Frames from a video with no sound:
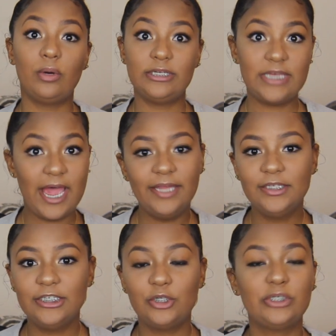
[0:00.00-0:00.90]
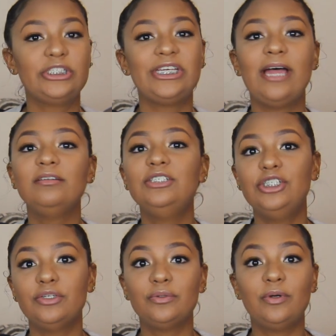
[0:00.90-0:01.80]
or a toddler or a child in
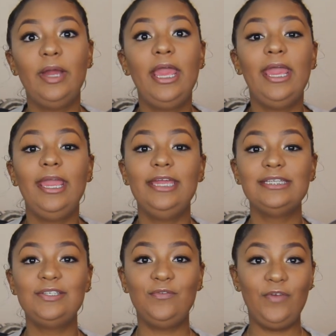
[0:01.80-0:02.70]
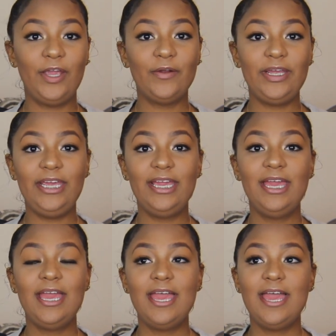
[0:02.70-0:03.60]
general is very